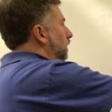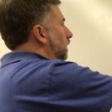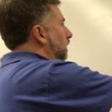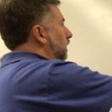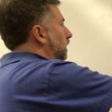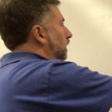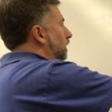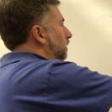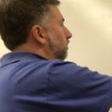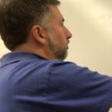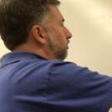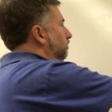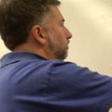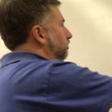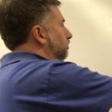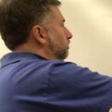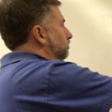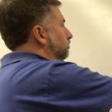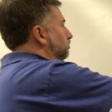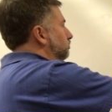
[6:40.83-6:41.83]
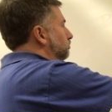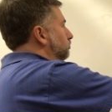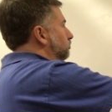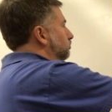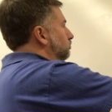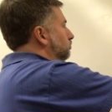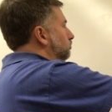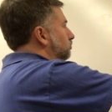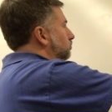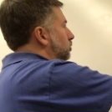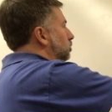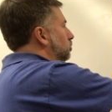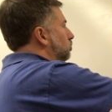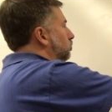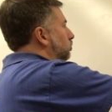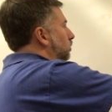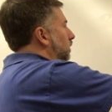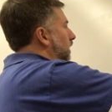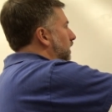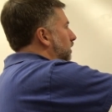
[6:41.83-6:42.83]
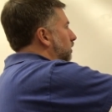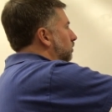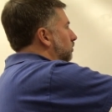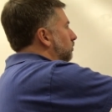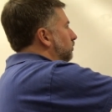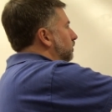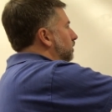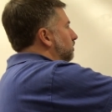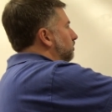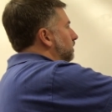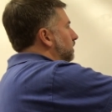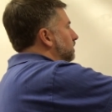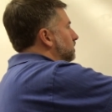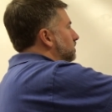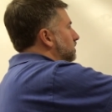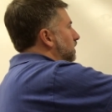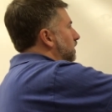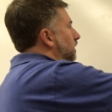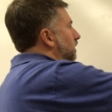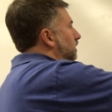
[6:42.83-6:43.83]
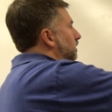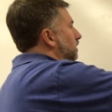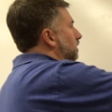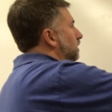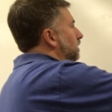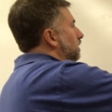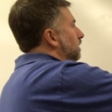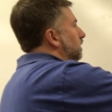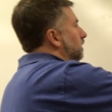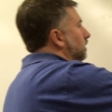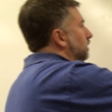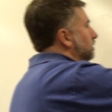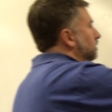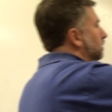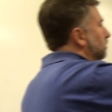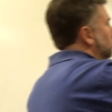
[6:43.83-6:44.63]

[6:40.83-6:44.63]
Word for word: um, 12 in base 10 is